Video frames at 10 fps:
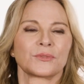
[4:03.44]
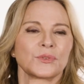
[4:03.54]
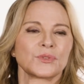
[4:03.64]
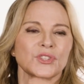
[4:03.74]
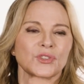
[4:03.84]

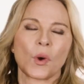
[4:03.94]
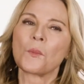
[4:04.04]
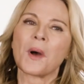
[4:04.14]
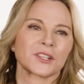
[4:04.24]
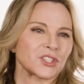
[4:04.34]
through so
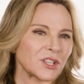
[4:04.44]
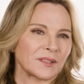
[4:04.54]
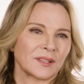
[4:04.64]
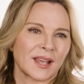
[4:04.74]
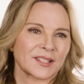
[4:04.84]
much
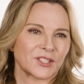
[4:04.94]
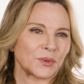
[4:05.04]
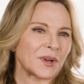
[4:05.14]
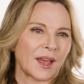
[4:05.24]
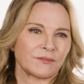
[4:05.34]
in the last
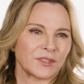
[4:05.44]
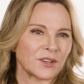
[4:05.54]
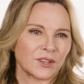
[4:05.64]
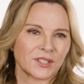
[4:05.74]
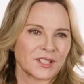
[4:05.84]
2.5
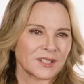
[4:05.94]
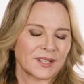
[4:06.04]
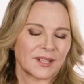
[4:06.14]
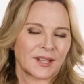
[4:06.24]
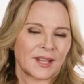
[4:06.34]
years.
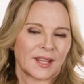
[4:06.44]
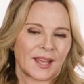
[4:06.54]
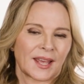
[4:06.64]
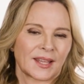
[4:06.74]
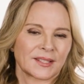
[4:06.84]

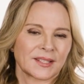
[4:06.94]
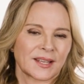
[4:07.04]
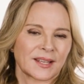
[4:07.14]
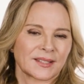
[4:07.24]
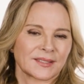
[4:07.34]
And
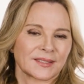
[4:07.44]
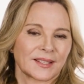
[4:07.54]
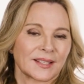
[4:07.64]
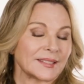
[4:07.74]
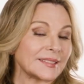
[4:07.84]

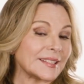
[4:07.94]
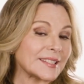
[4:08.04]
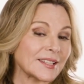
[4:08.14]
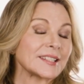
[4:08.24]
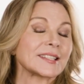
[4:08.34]

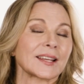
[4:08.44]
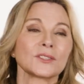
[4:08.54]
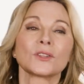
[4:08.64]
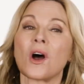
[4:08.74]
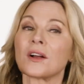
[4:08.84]
it's going to take
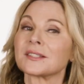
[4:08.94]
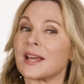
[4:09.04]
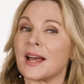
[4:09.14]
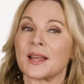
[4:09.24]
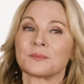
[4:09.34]
a long
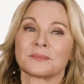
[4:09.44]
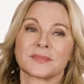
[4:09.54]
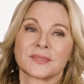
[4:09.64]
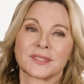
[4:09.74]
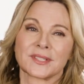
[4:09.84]
time
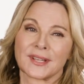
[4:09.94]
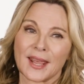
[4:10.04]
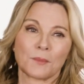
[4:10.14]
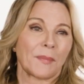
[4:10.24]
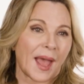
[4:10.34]
to
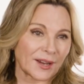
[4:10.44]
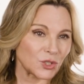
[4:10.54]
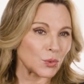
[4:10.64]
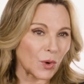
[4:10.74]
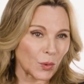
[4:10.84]
get back
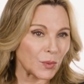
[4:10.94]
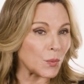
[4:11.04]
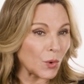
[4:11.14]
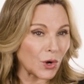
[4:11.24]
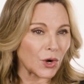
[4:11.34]
to where we
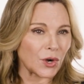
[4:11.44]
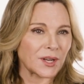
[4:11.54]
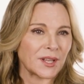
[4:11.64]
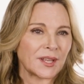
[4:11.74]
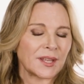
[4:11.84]
were.
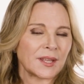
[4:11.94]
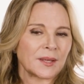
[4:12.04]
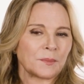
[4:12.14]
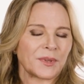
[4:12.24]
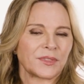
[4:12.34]

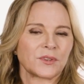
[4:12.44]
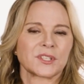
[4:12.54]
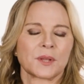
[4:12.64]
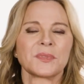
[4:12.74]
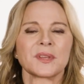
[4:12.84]
But
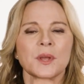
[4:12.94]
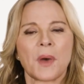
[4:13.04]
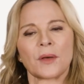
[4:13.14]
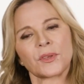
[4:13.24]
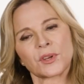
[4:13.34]
there's something
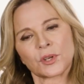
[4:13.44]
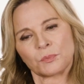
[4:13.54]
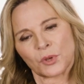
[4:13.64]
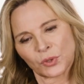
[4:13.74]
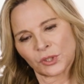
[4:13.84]
about the
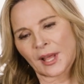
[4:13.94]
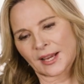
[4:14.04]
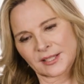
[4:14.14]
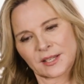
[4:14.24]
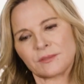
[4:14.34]
communal
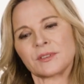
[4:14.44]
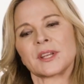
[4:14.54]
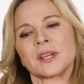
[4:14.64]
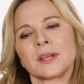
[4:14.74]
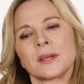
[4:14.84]

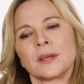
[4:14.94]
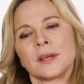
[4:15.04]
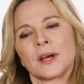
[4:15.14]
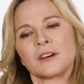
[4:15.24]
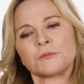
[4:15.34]
activity
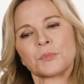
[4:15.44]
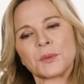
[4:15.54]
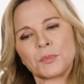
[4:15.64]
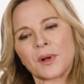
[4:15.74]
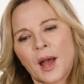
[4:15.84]
of
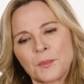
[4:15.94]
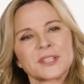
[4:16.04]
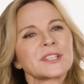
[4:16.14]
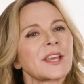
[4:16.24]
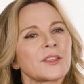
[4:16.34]
people
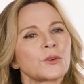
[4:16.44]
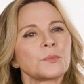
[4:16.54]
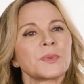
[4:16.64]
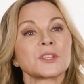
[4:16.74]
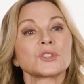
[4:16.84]
coming together
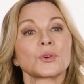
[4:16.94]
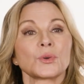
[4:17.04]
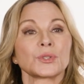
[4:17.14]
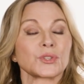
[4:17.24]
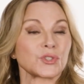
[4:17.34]
and being
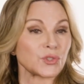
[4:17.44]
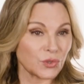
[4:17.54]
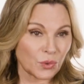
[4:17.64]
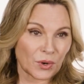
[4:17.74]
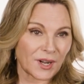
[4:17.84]
told a
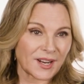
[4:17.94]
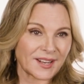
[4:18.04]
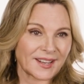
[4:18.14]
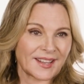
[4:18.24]
story